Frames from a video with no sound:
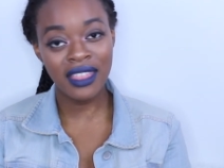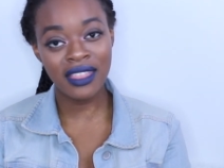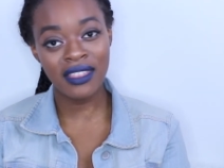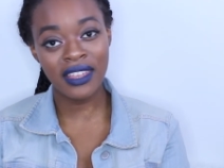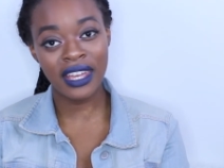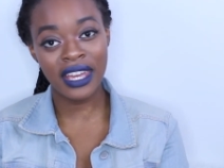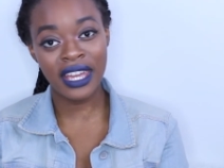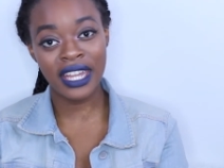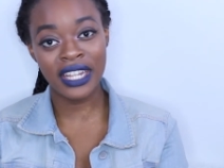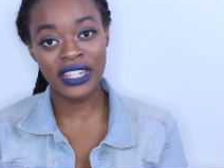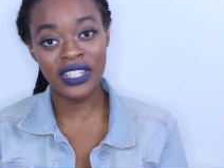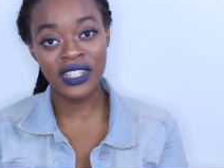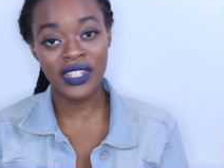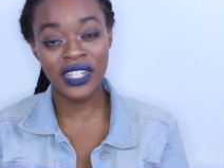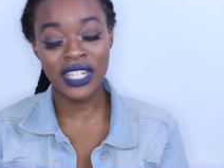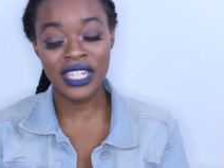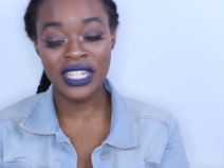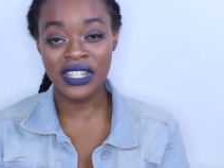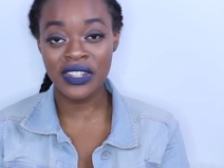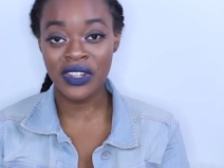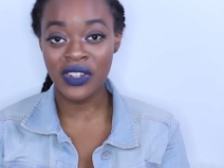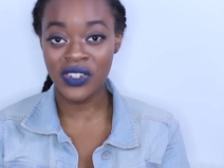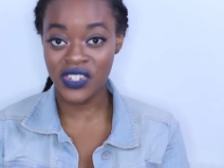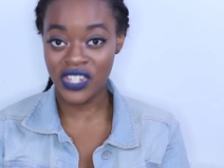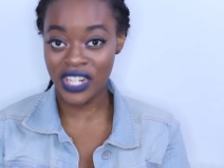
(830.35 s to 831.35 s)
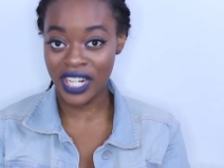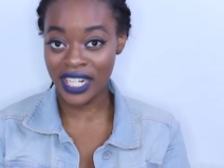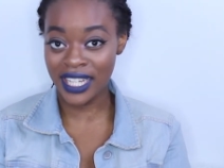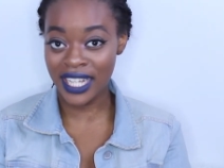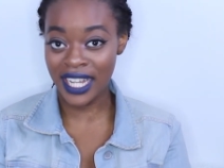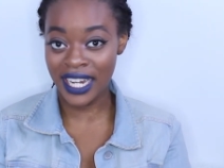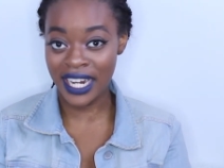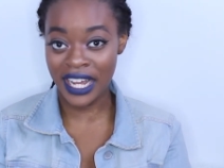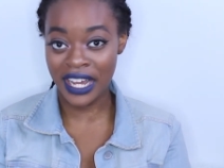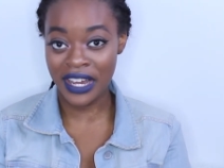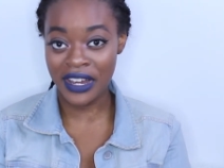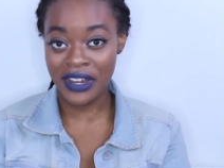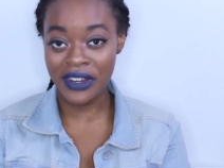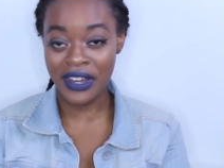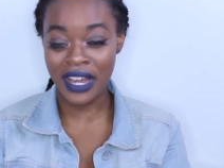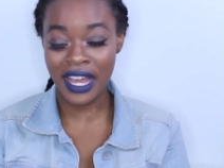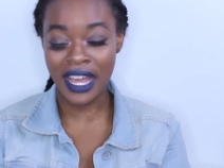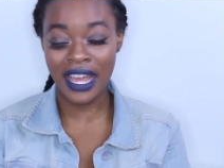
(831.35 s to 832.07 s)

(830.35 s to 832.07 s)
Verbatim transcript: then you need to go check that out.